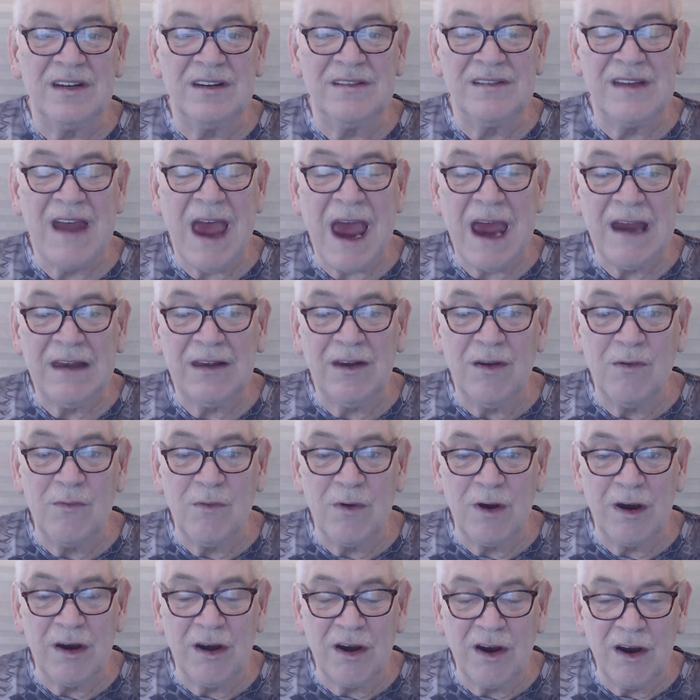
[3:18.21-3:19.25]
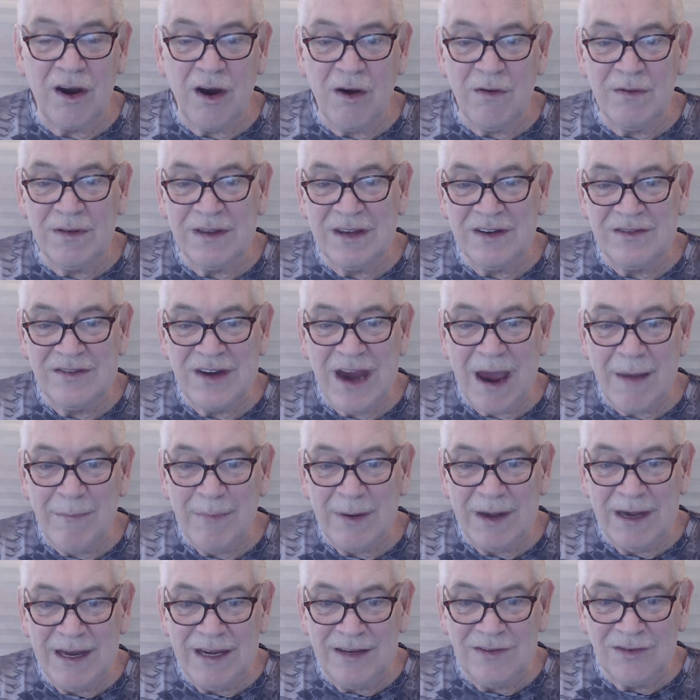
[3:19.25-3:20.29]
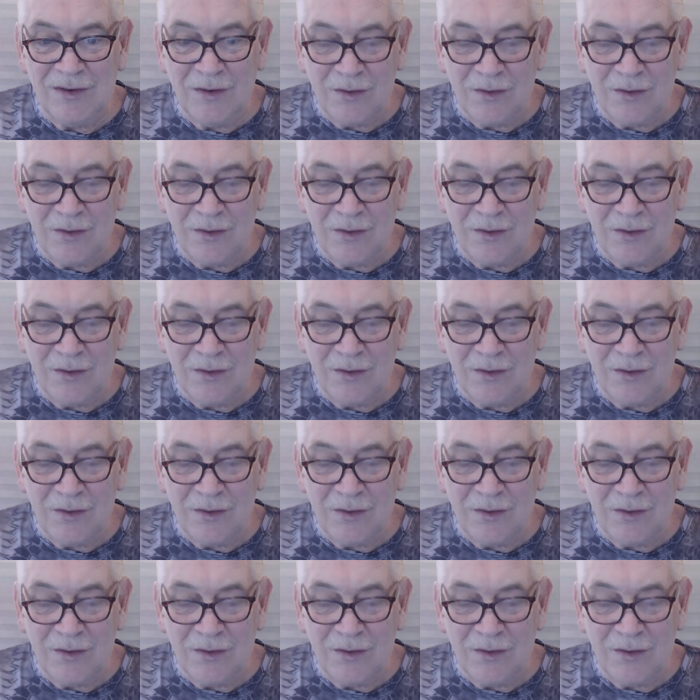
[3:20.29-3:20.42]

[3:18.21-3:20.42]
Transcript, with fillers: exacta, we're going to go with the Japanese